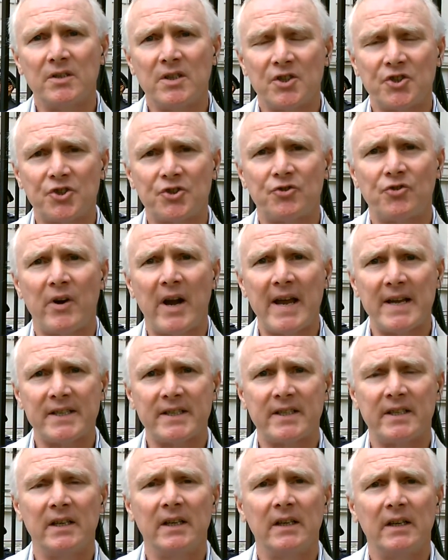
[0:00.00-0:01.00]

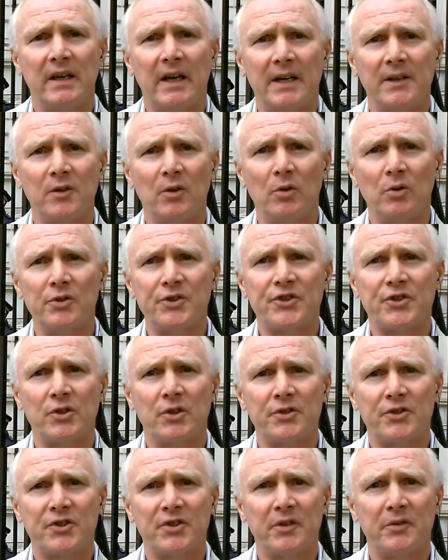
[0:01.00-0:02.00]
distress, and all
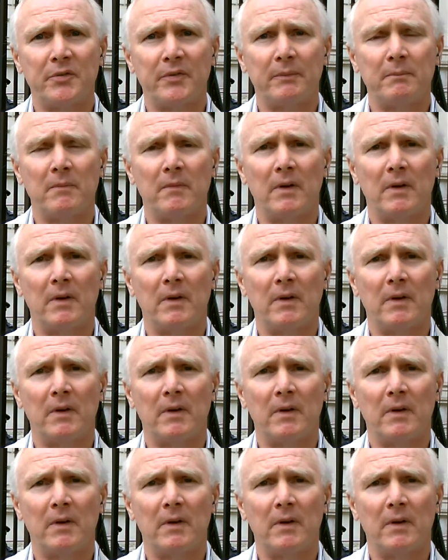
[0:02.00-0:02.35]
sorts of